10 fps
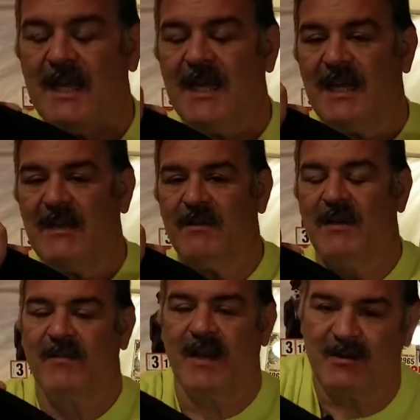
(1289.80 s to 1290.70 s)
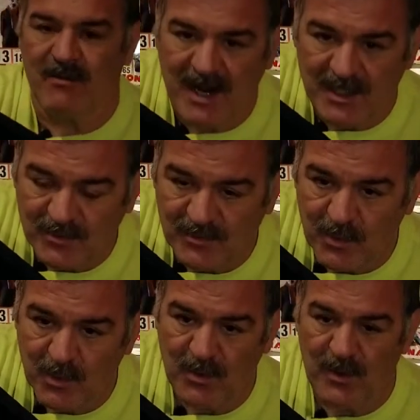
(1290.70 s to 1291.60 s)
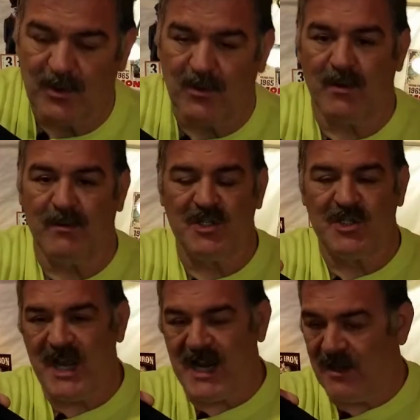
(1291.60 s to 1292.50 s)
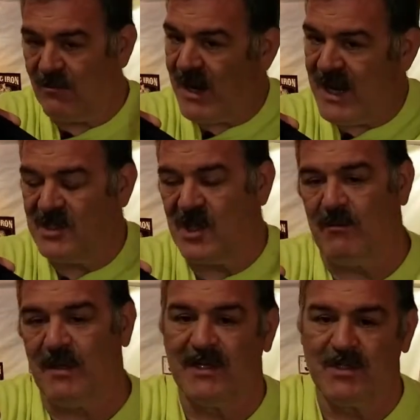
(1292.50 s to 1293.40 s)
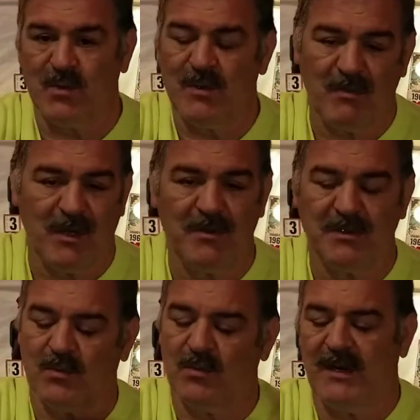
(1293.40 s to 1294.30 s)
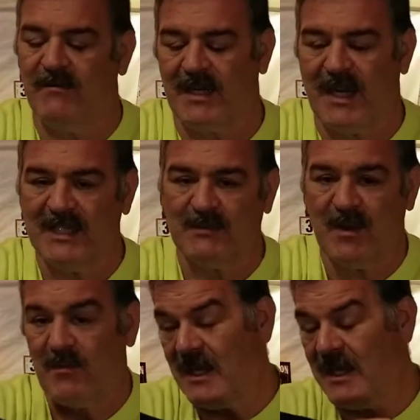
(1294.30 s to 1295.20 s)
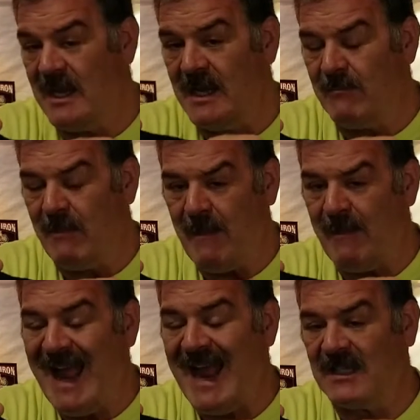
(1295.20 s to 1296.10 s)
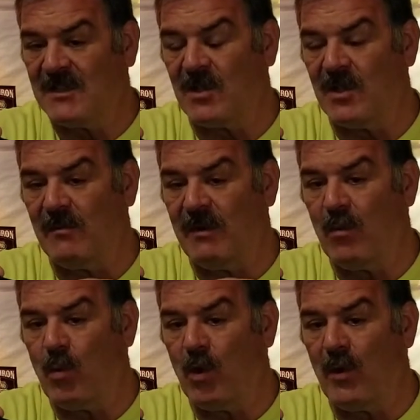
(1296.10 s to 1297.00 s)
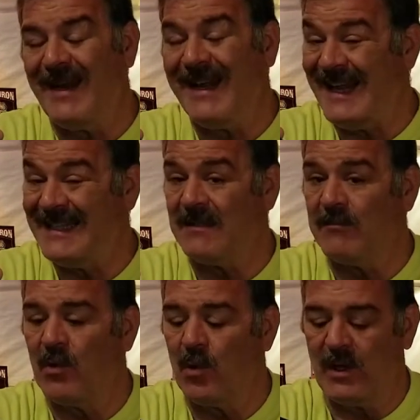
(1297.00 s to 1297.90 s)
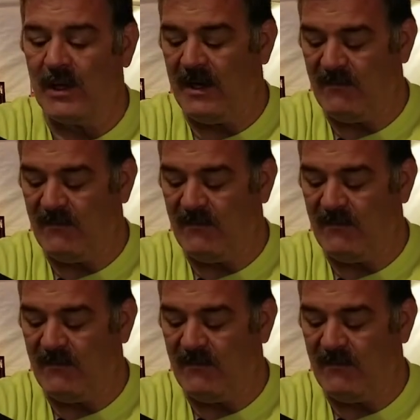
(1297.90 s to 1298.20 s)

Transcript: Even if I crouch forward or the jacket rides up because wind blows or whatever the case may be, my back is going to be warm, and that's important.